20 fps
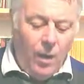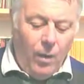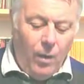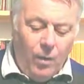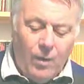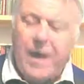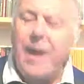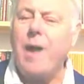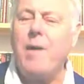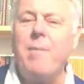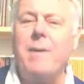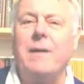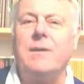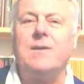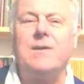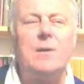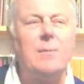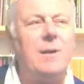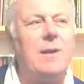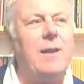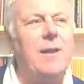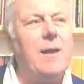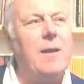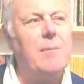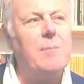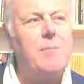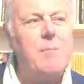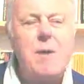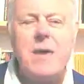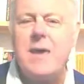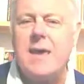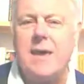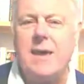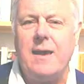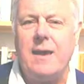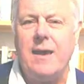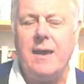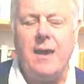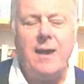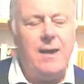Or how about someone like
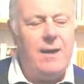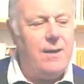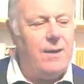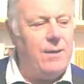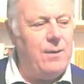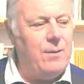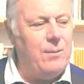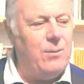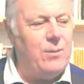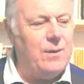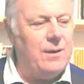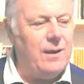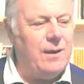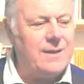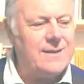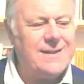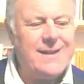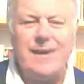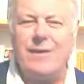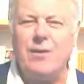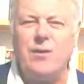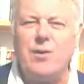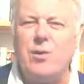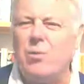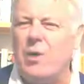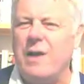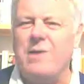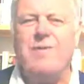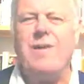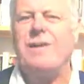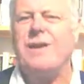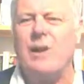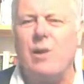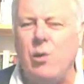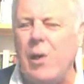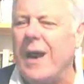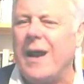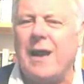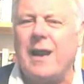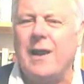me who would like to get underway very
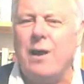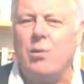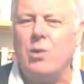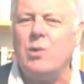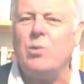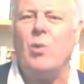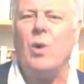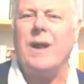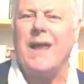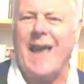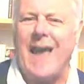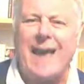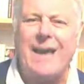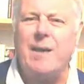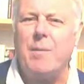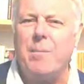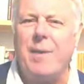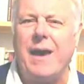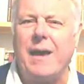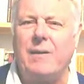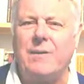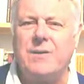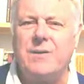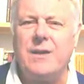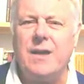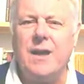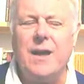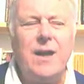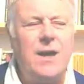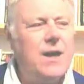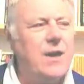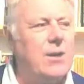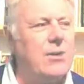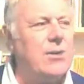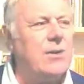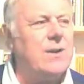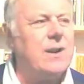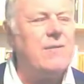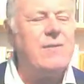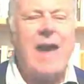quickly? I wouldn't want to hang about. You
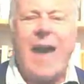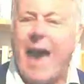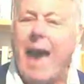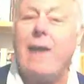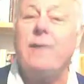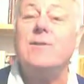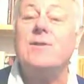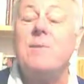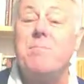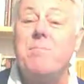could have how to